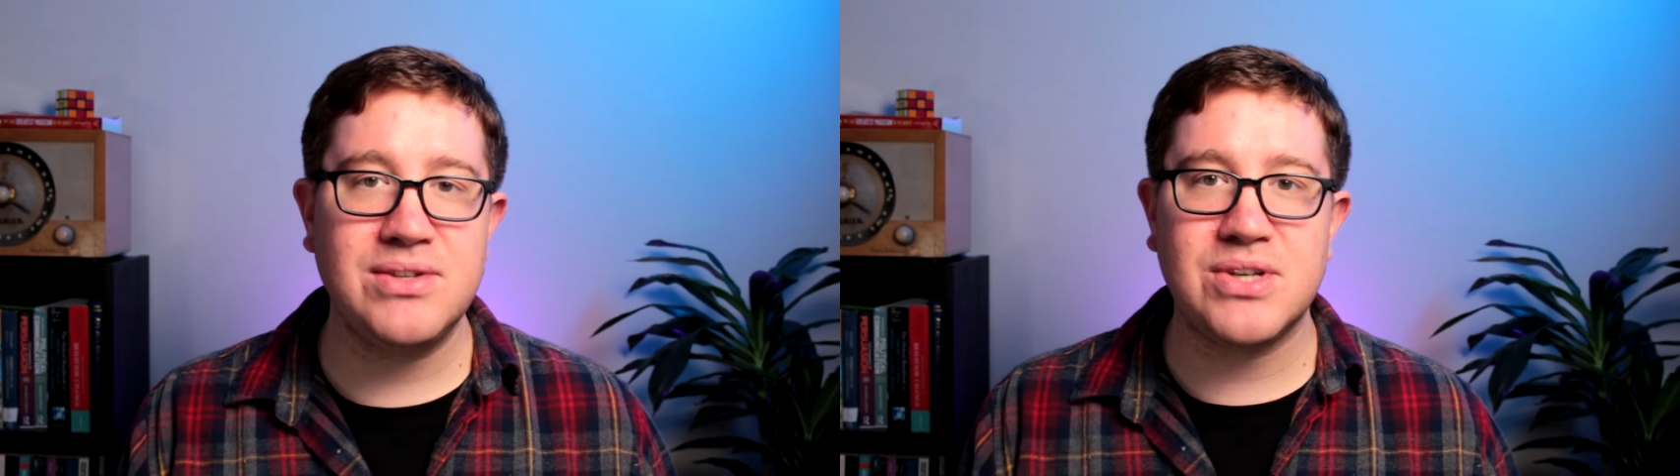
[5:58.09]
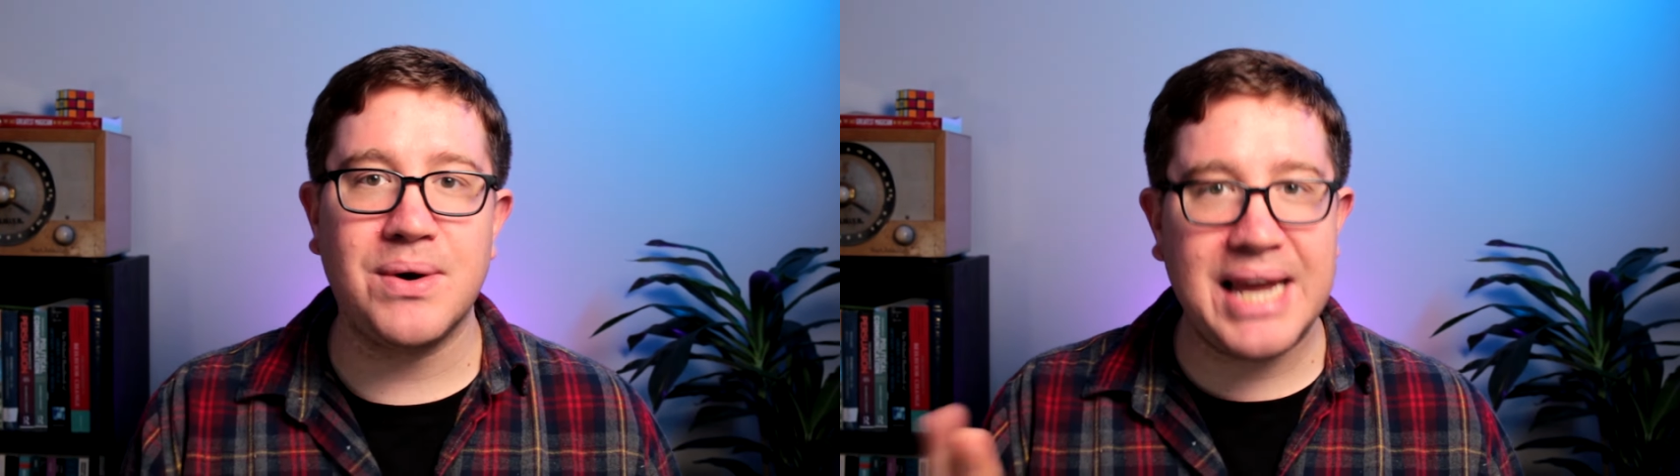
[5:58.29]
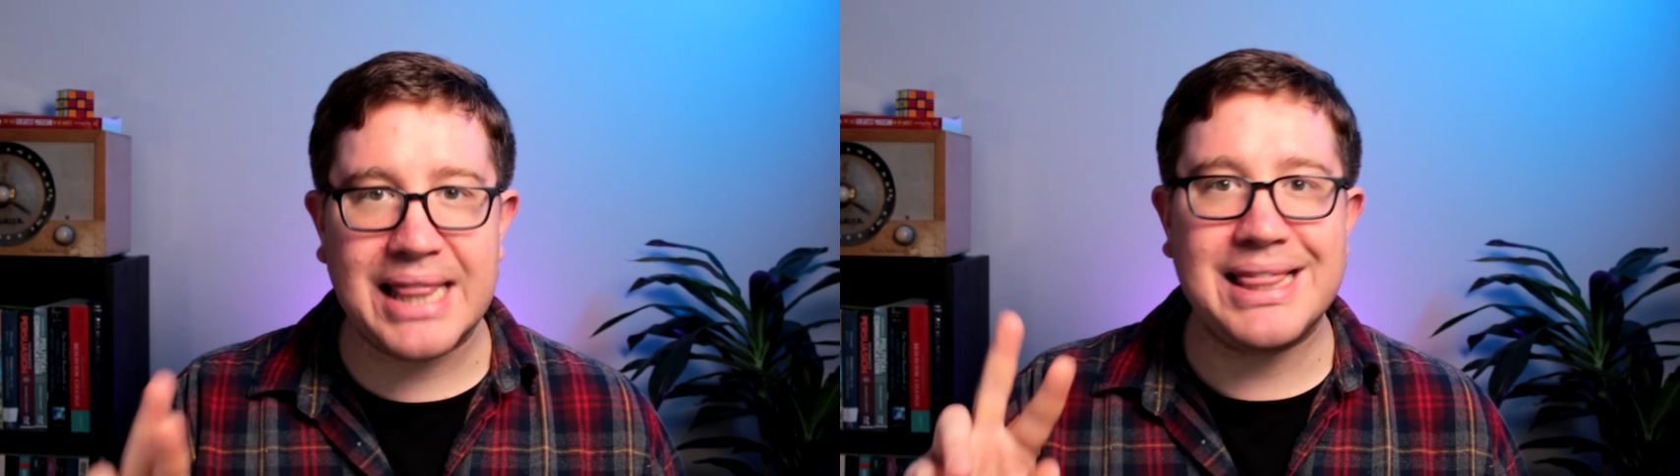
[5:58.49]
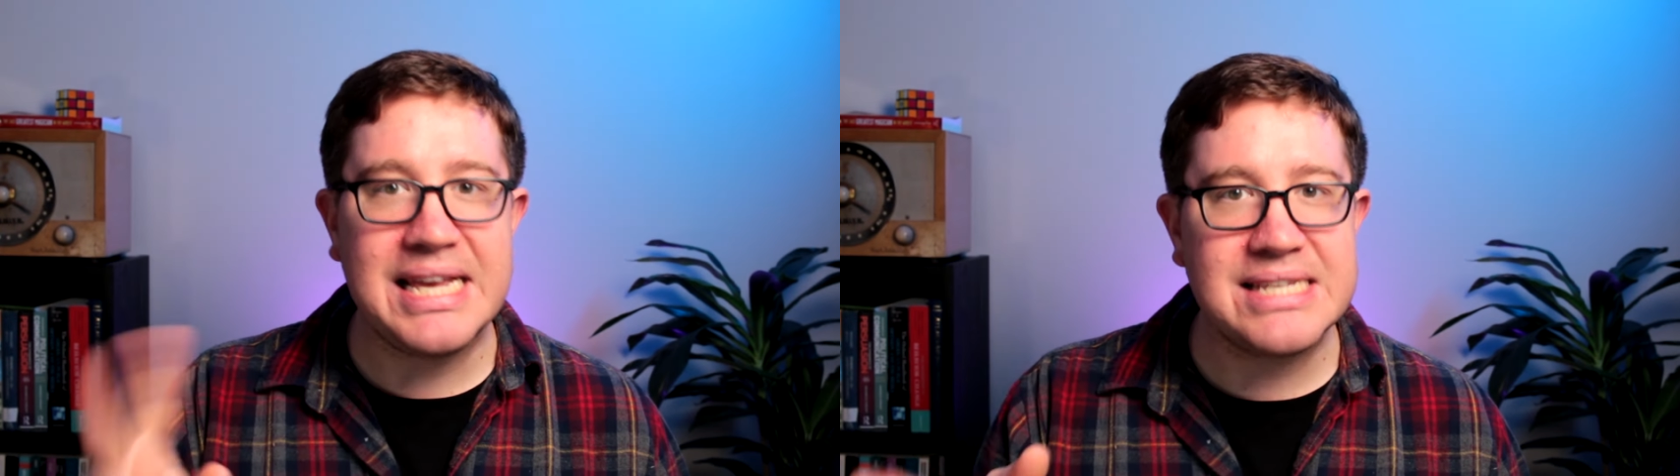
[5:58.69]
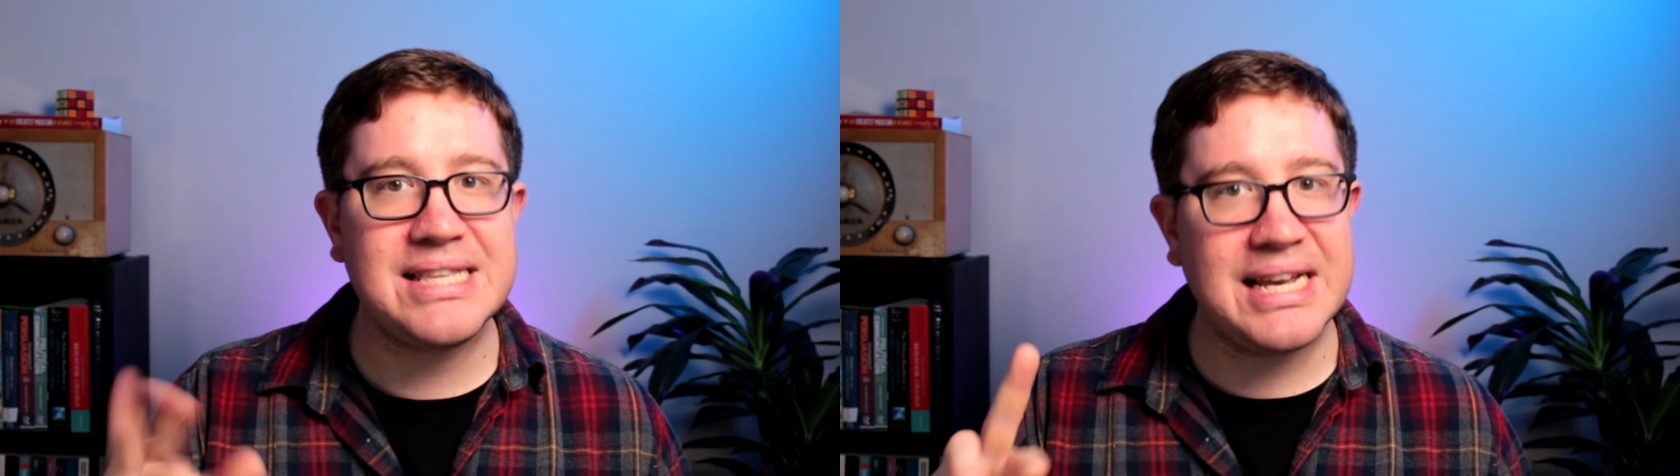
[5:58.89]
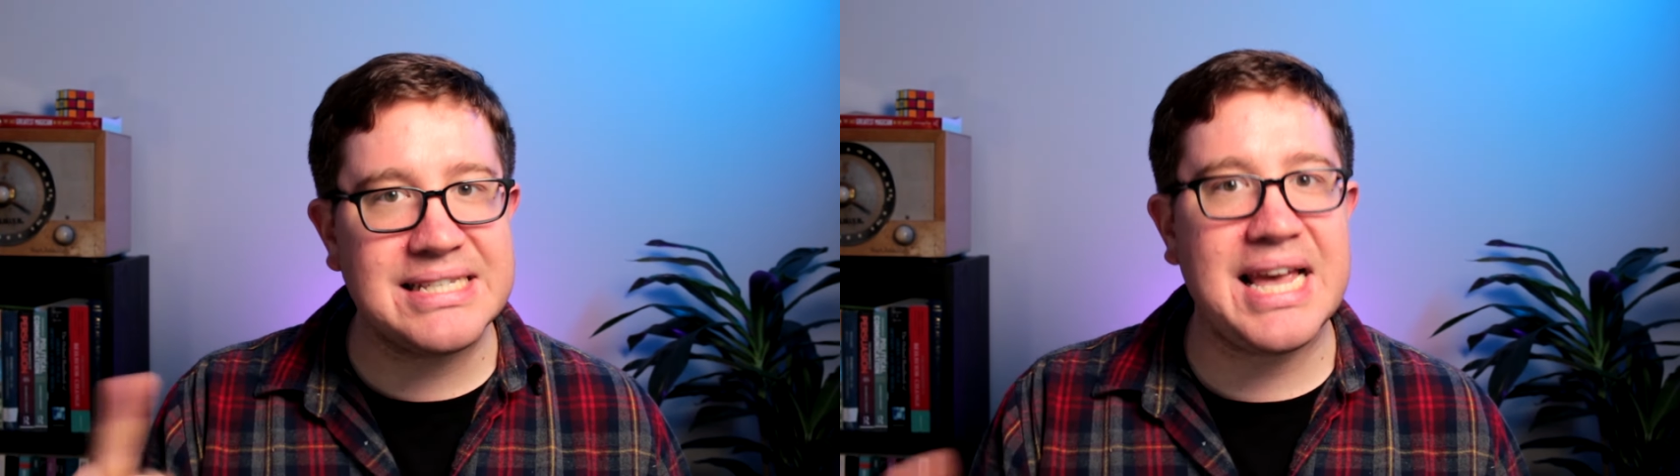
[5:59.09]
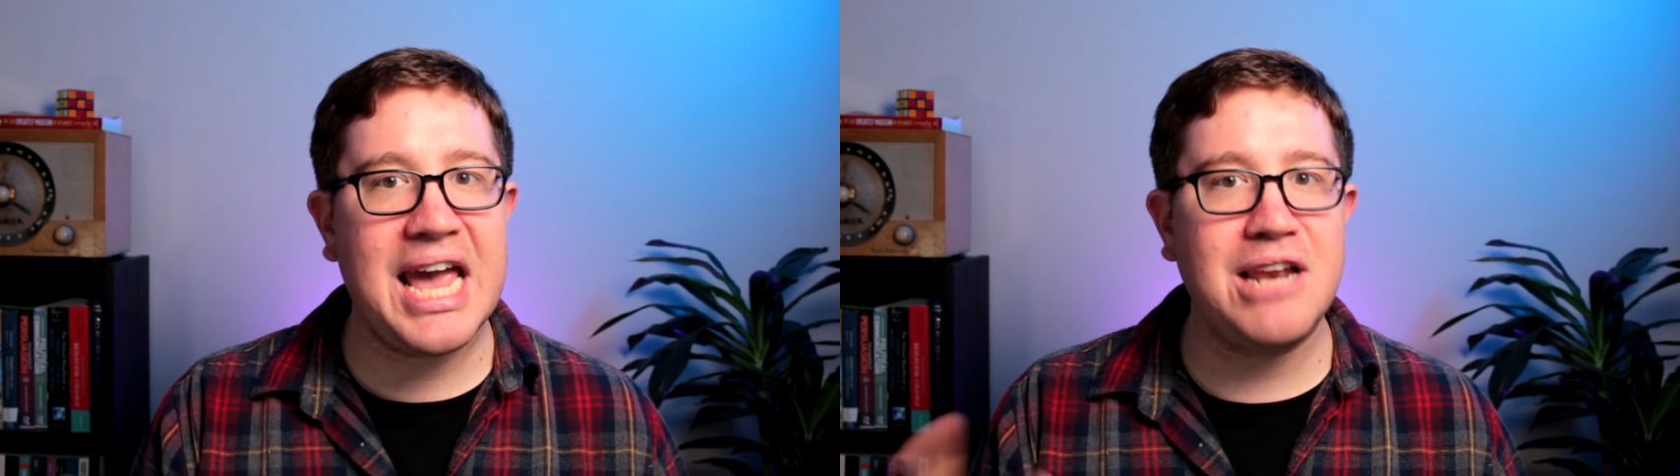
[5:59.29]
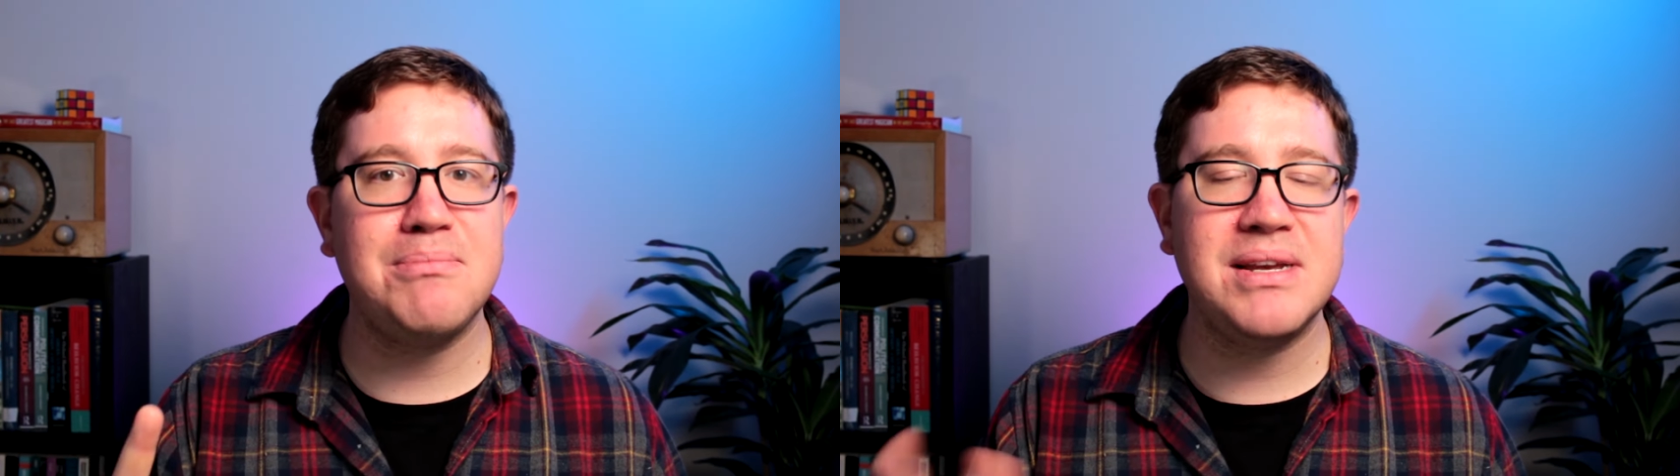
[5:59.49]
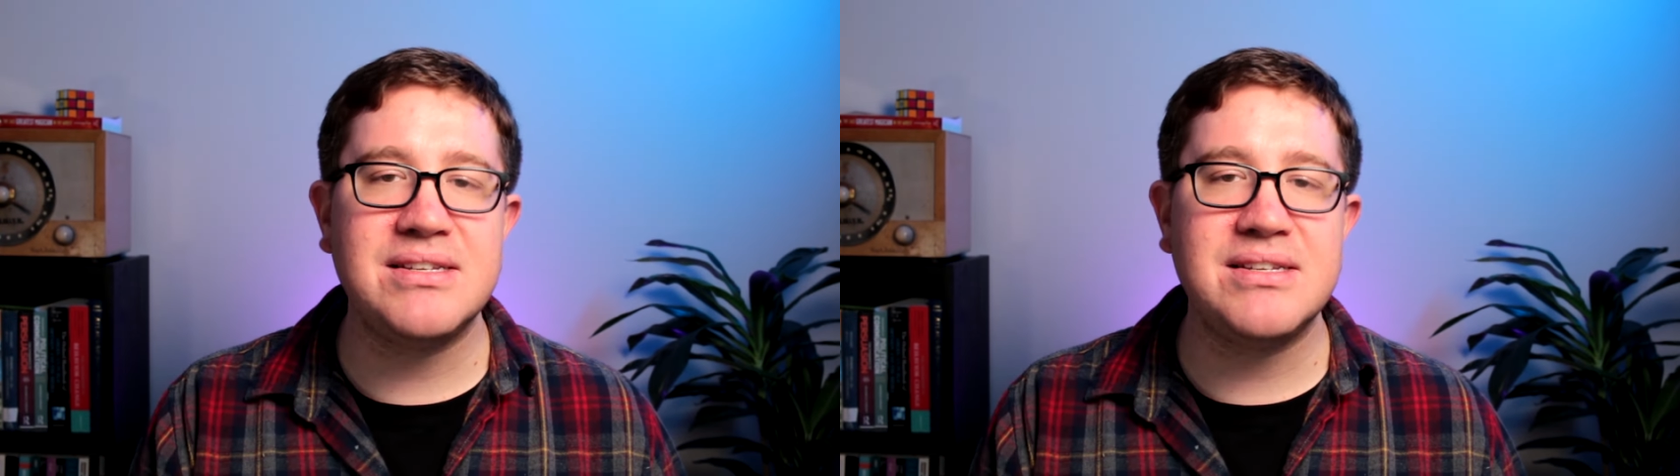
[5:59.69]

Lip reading: So again, these things can be